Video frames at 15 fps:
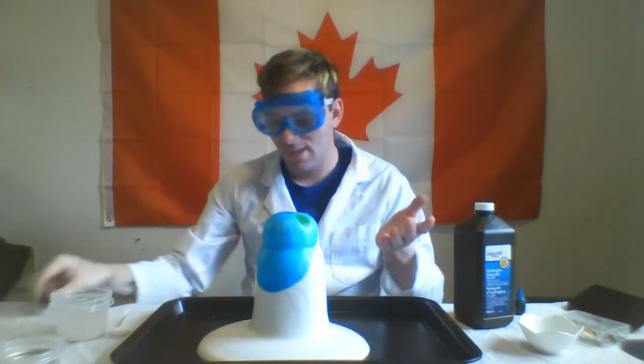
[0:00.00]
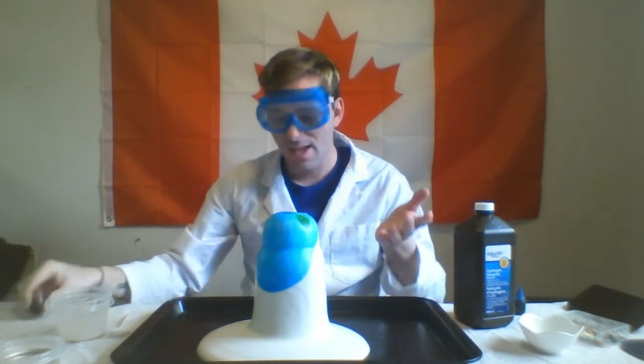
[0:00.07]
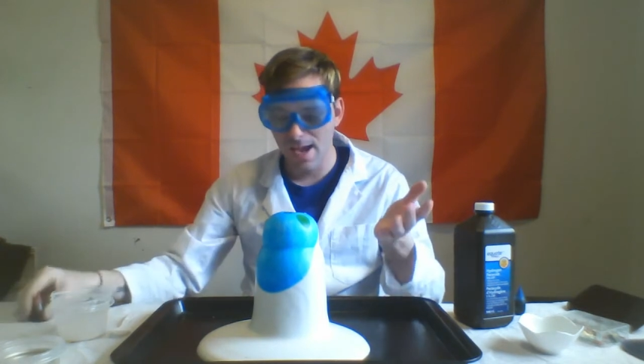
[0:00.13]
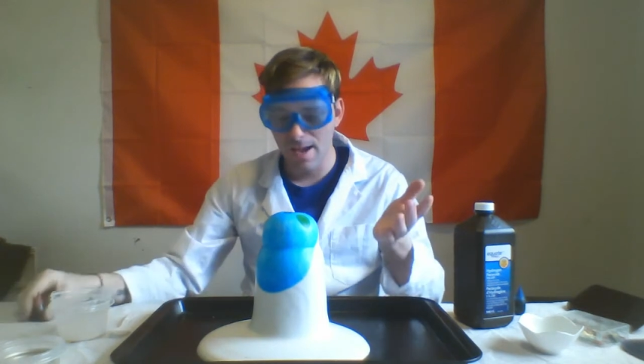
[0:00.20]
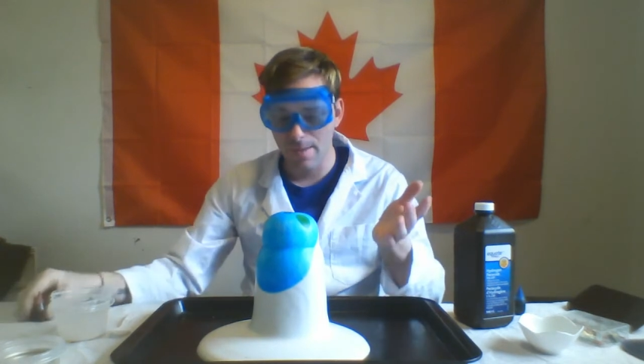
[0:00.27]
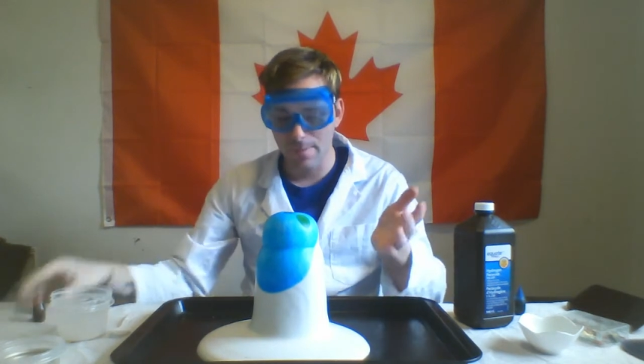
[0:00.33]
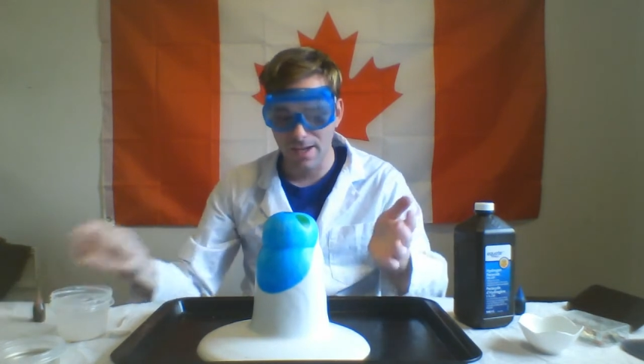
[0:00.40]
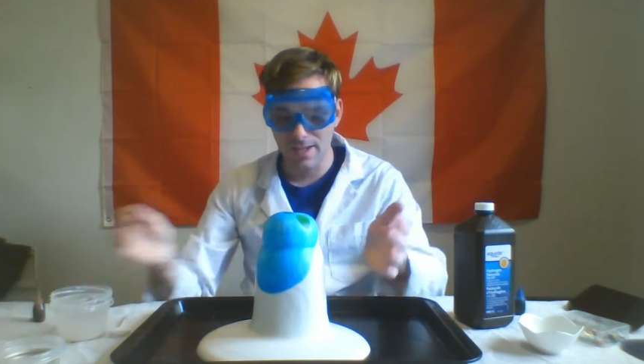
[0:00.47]

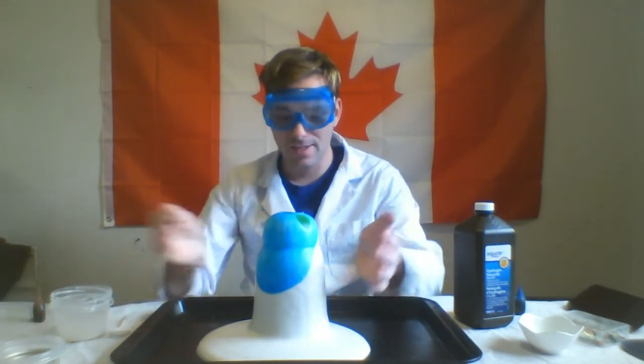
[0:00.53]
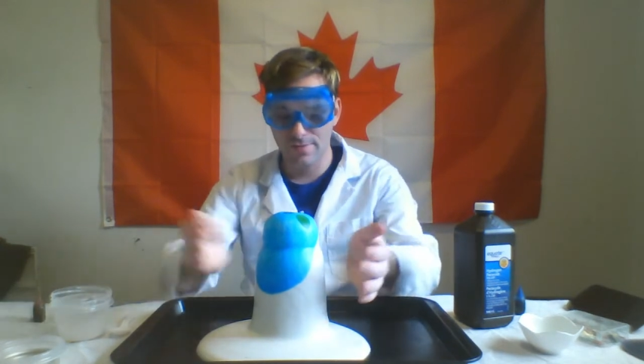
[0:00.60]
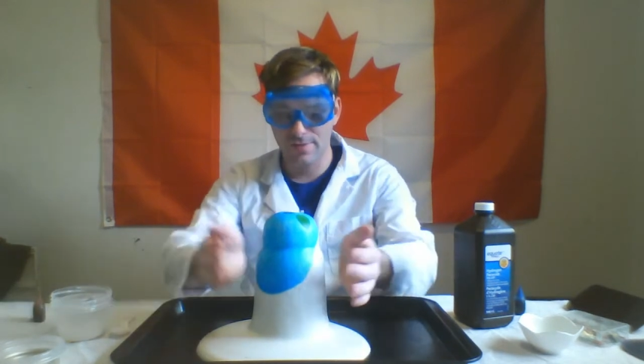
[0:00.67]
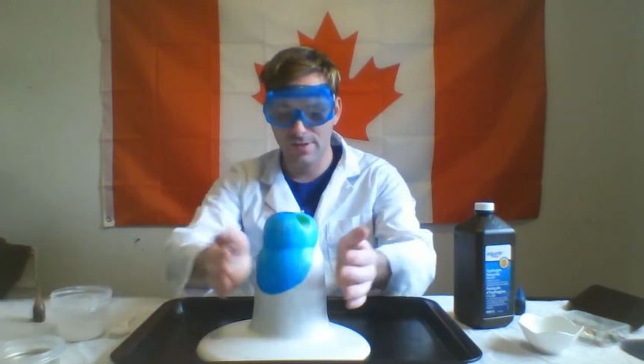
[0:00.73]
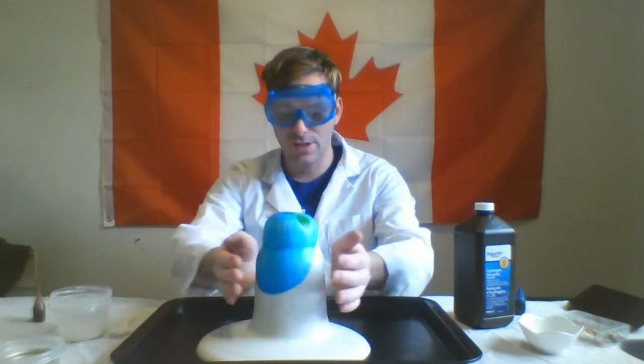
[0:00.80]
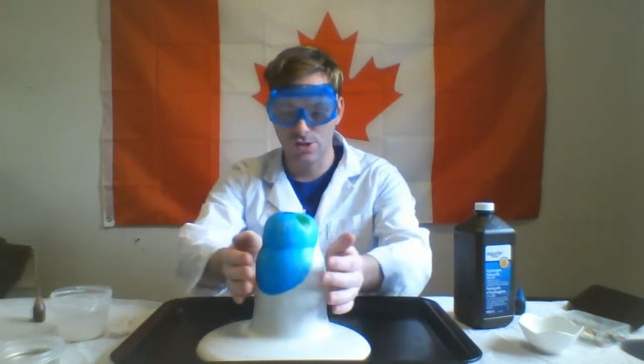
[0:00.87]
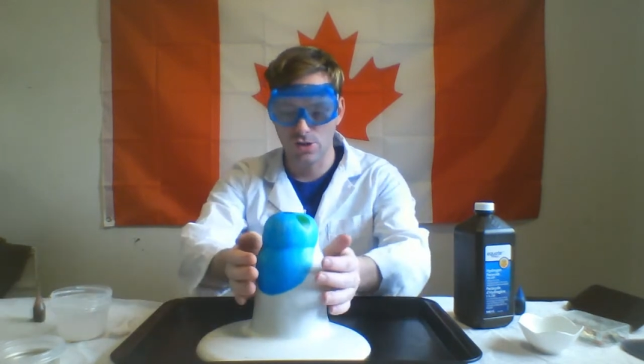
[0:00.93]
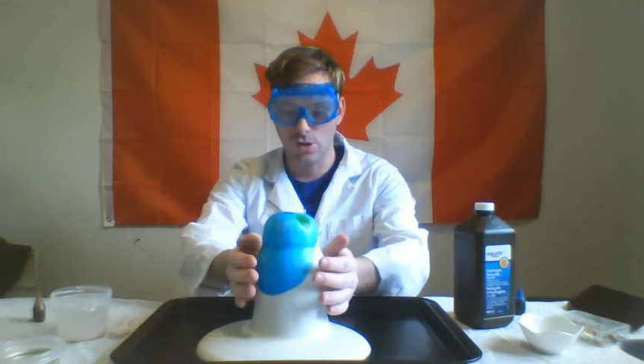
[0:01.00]
And because of the
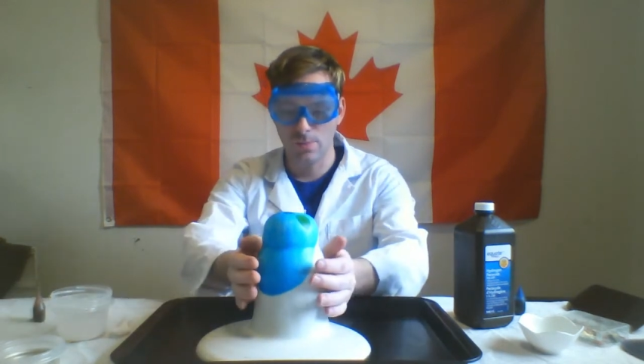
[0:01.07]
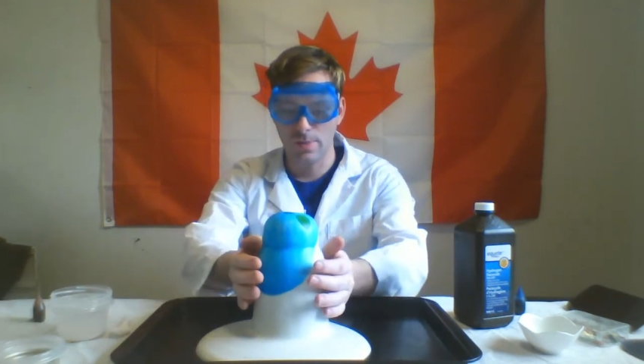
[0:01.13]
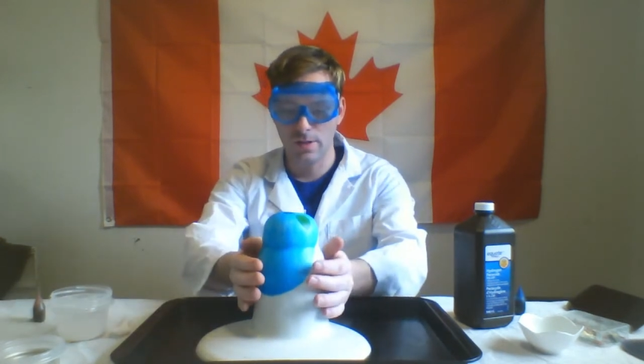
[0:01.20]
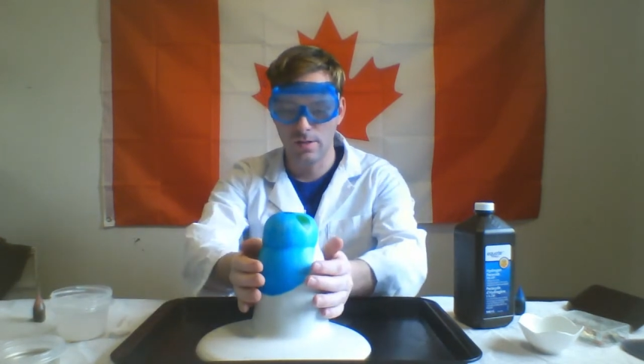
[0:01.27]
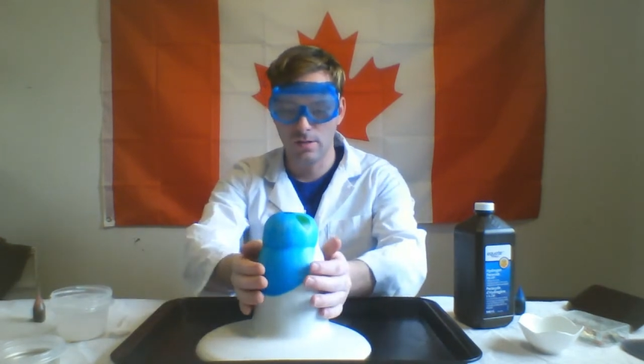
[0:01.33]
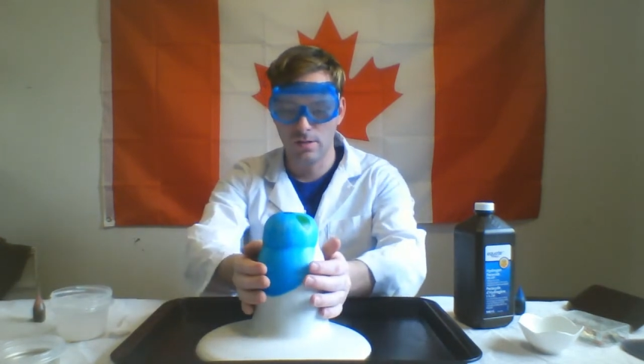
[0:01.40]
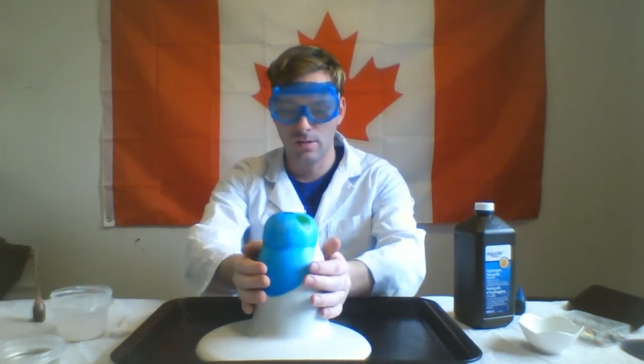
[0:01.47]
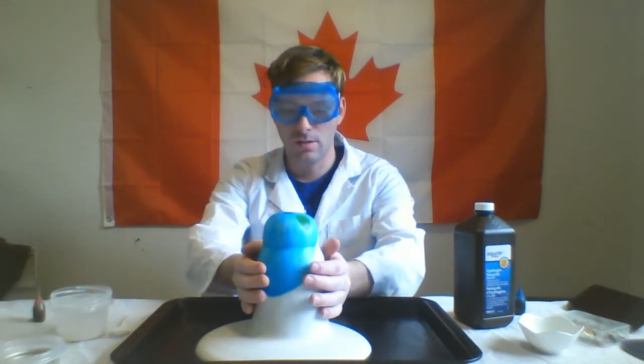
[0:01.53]
dish soap,
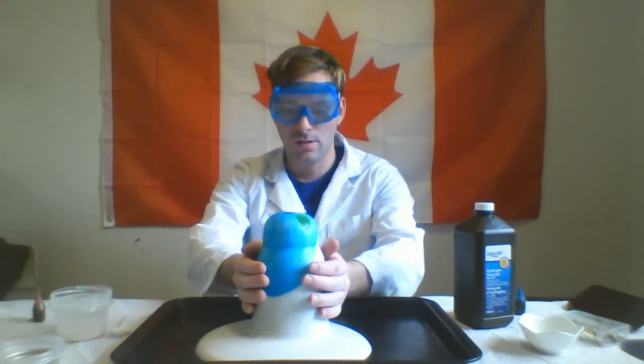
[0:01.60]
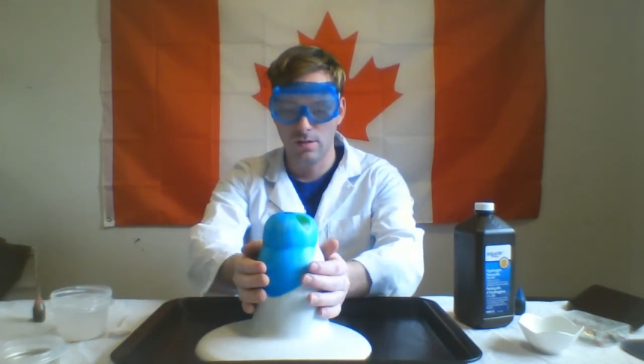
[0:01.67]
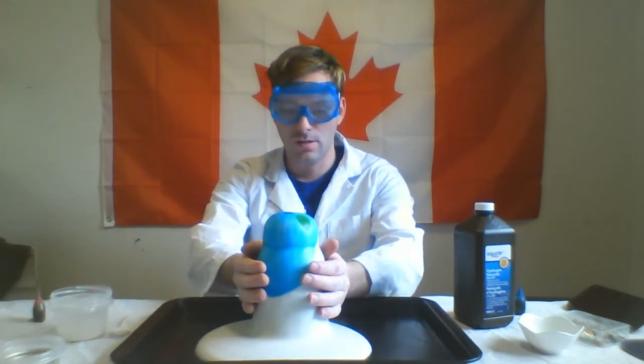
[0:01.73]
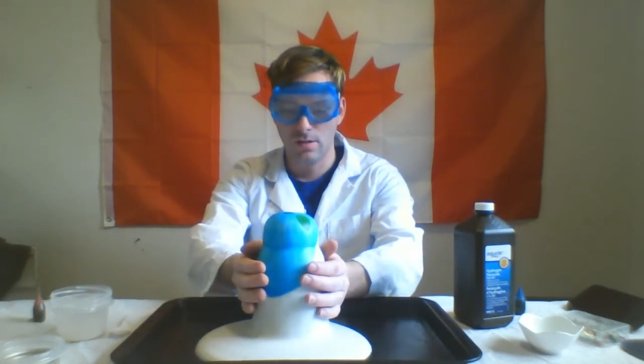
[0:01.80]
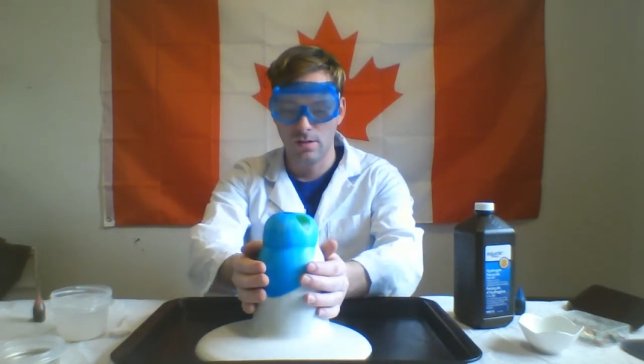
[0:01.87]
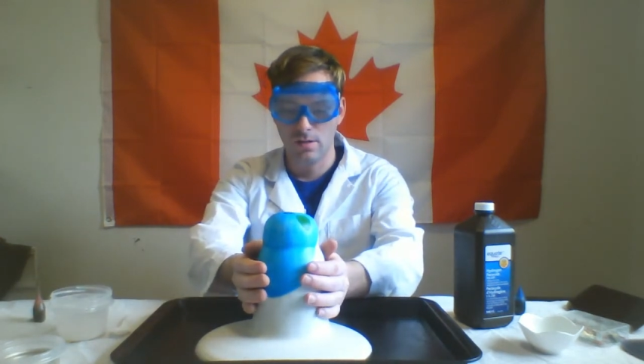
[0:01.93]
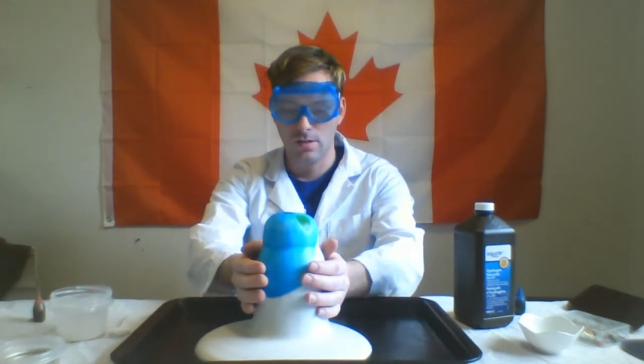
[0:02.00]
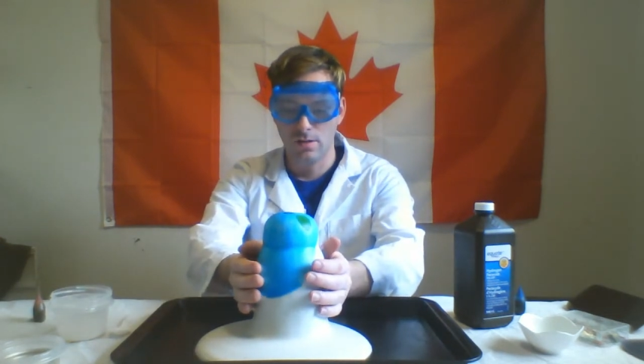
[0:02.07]

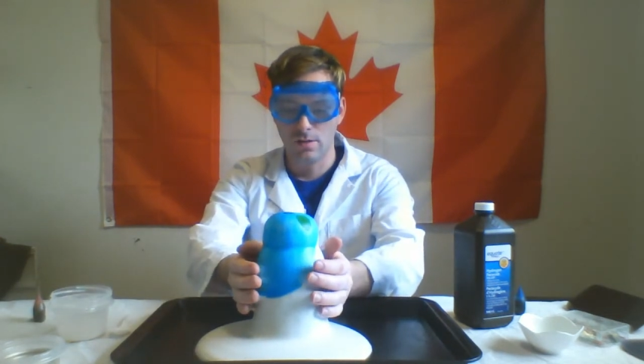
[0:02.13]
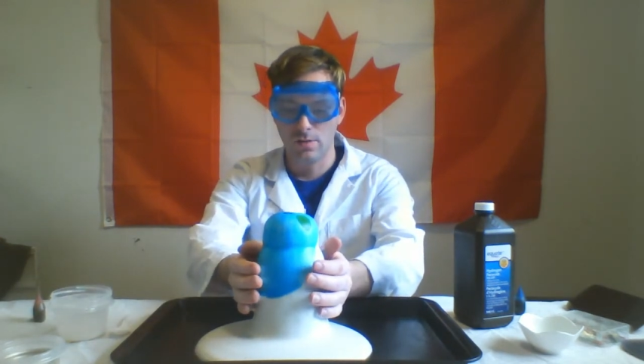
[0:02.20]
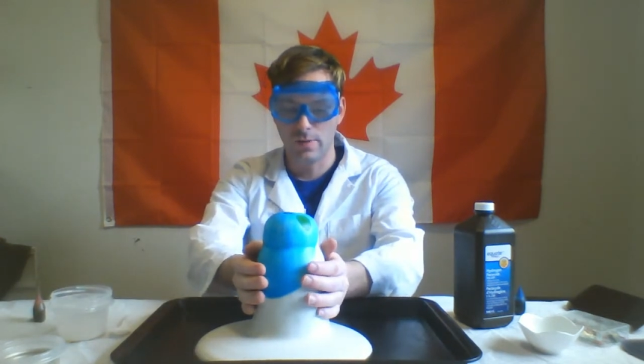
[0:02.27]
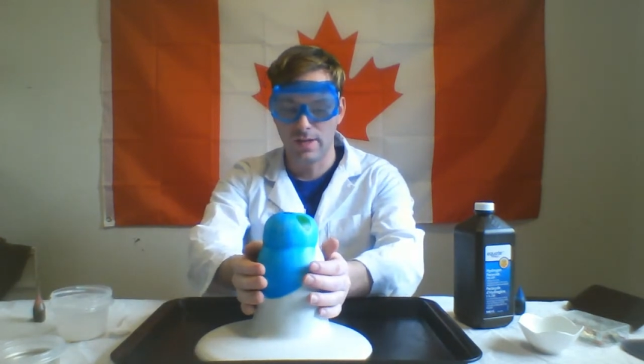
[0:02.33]
we